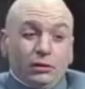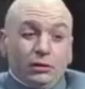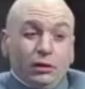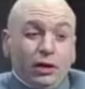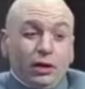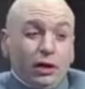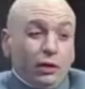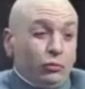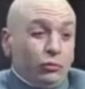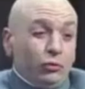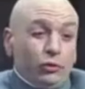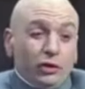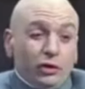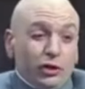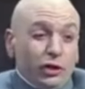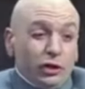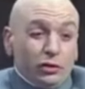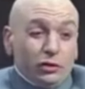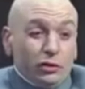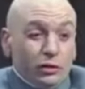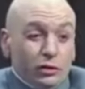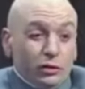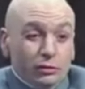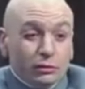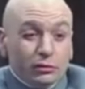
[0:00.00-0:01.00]
I'm with
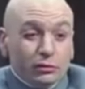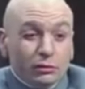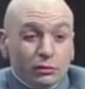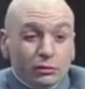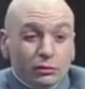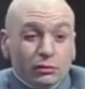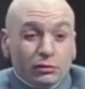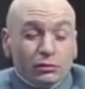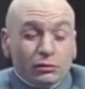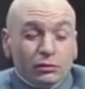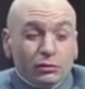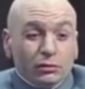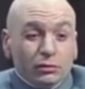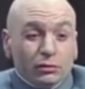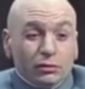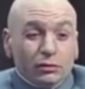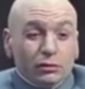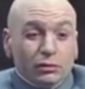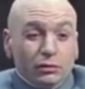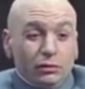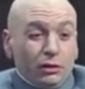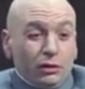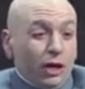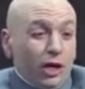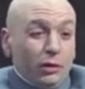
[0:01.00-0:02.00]
it.
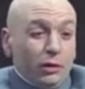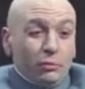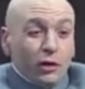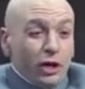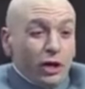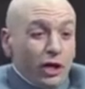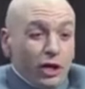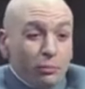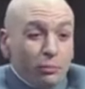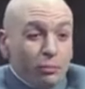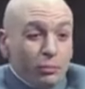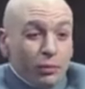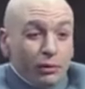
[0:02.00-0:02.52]
I'm hip.